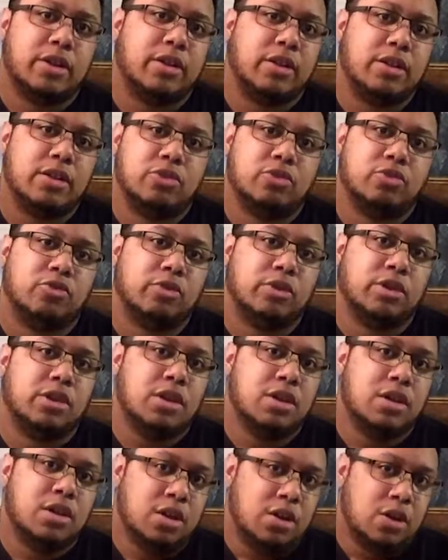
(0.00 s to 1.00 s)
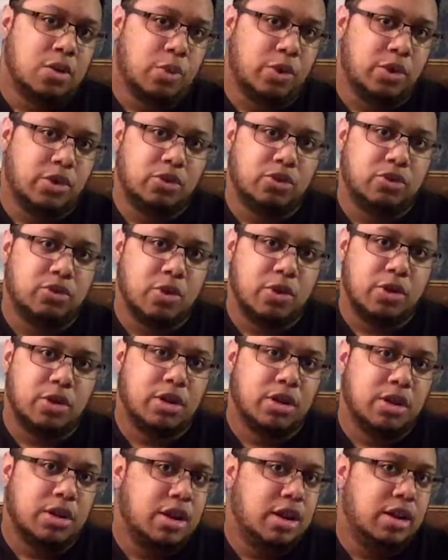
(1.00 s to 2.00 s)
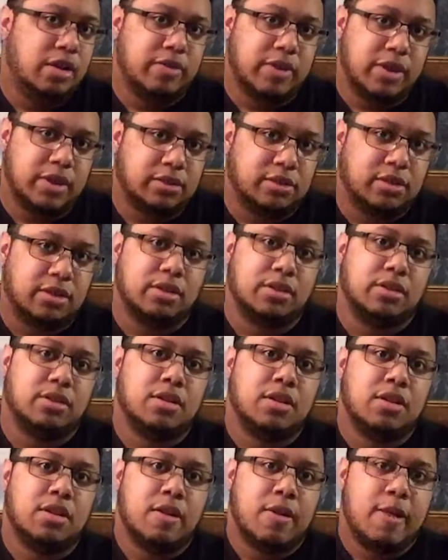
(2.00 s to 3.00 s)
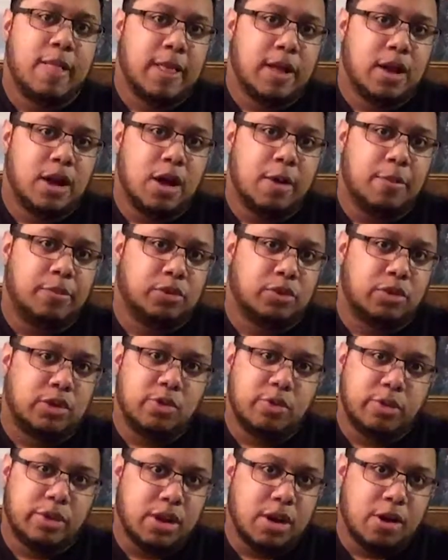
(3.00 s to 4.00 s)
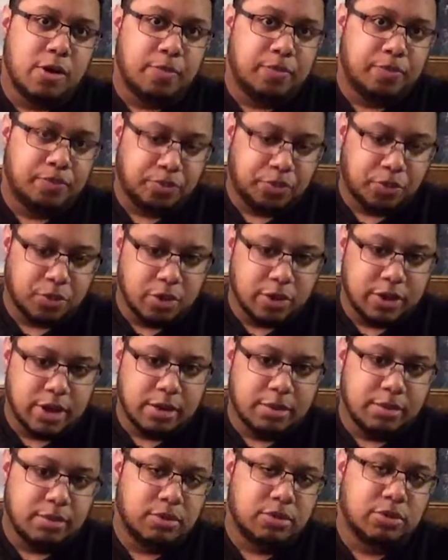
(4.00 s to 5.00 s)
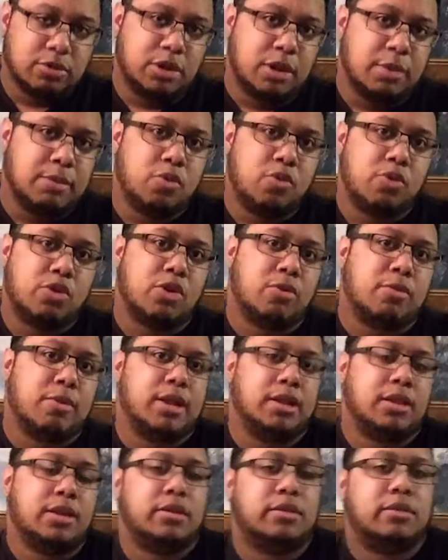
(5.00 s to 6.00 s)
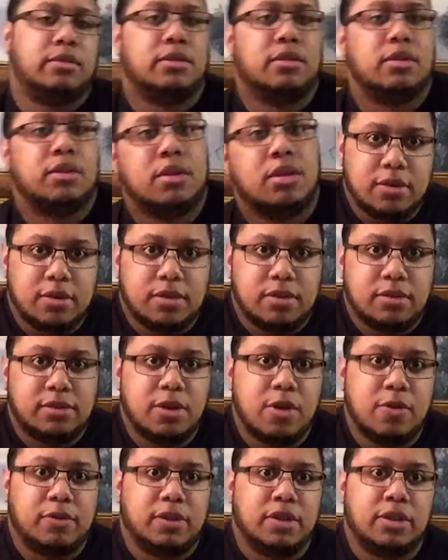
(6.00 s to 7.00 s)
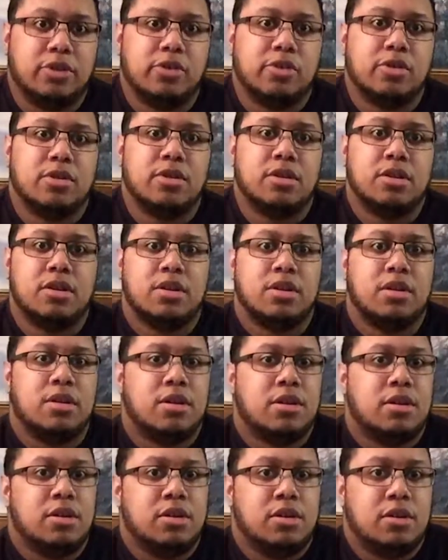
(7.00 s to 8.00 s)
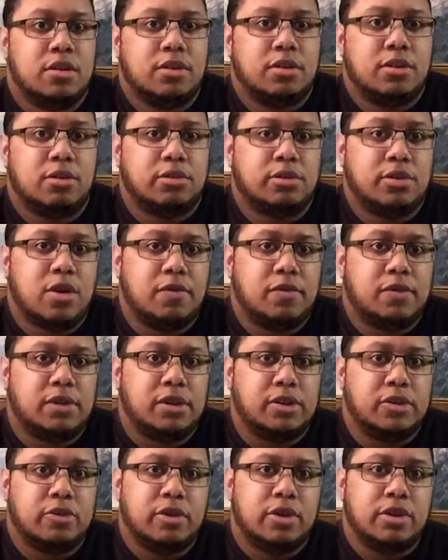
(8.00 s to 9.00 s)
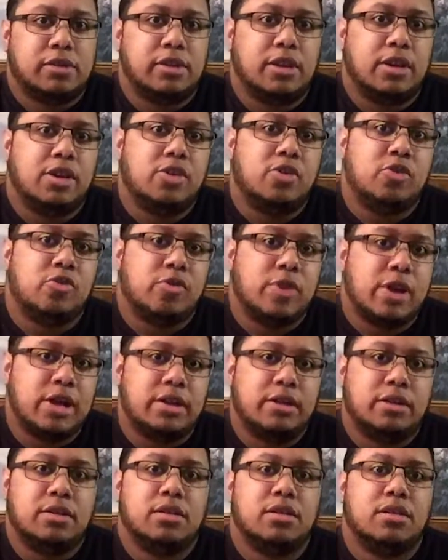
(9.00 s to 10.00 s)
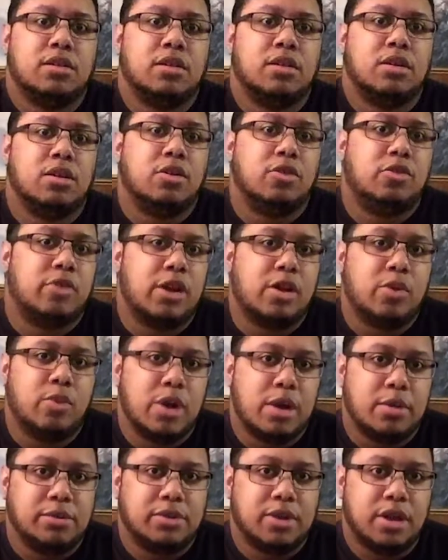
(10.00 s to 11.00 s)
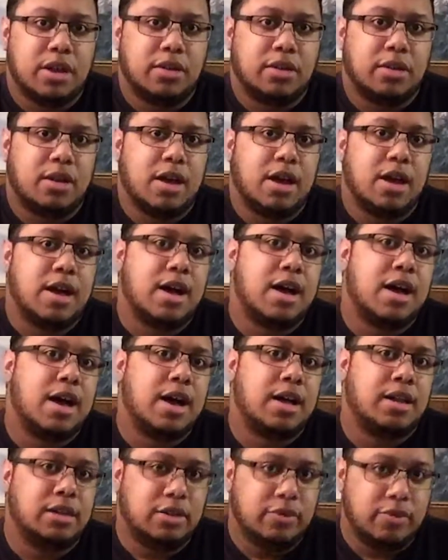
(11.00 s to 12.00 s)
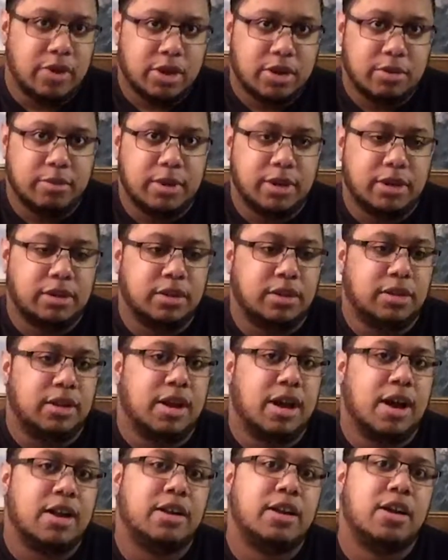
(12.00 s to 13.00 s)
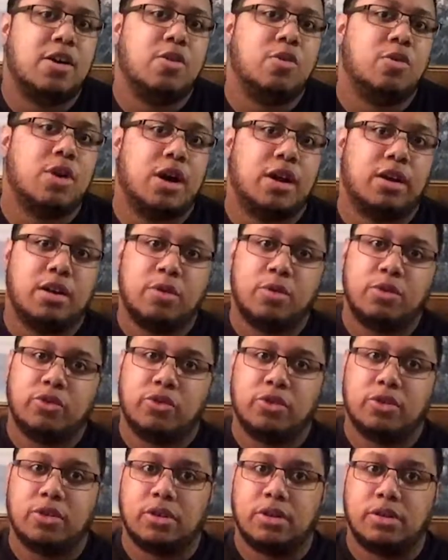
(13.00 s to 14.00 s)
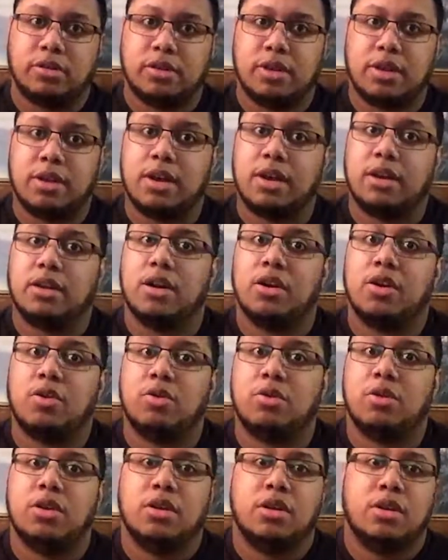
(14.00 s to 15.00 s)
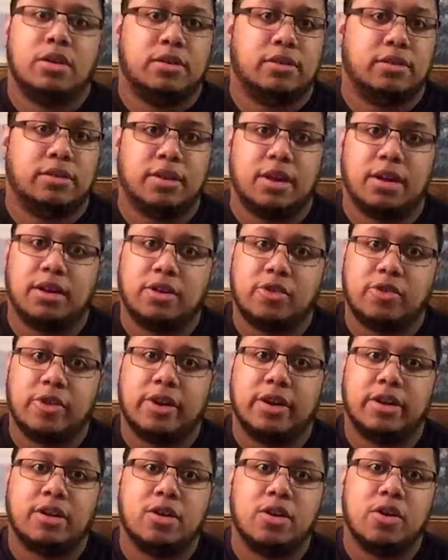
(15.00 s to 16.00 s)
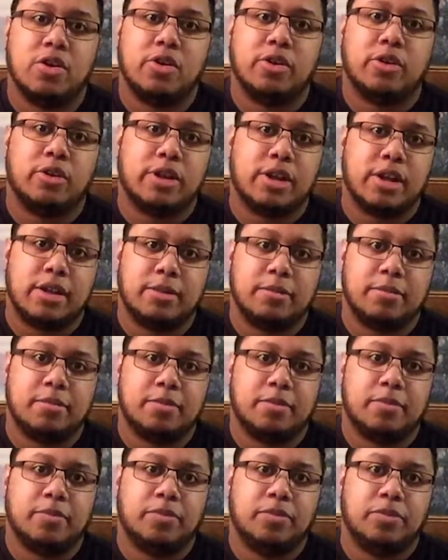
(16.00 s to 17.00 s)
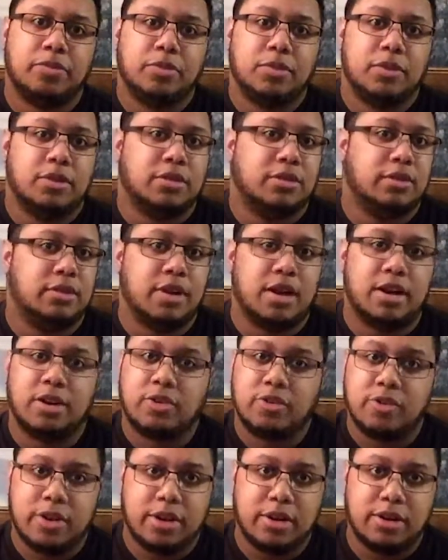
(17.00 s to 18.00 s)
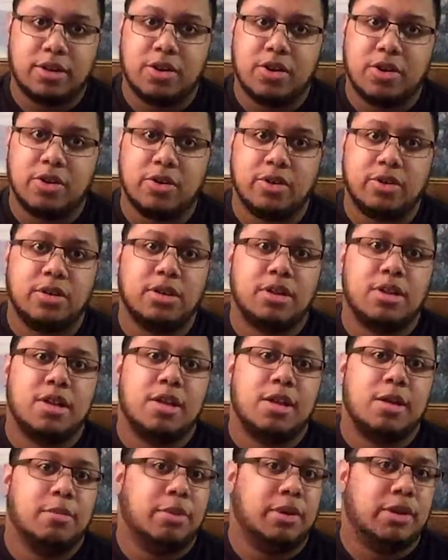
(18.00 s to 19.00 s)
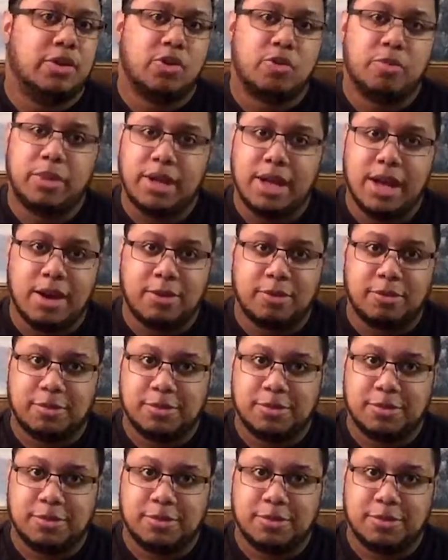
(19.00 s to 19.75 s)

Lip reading: history when you start investing. So here we go. Okay, so number 1 on my list, Self-Lender. So Self-Lender is a great website. I highly recommend it. Now I know what you're going to say. I know it's not a credit card, okay? It's not a credit card, but hear me out.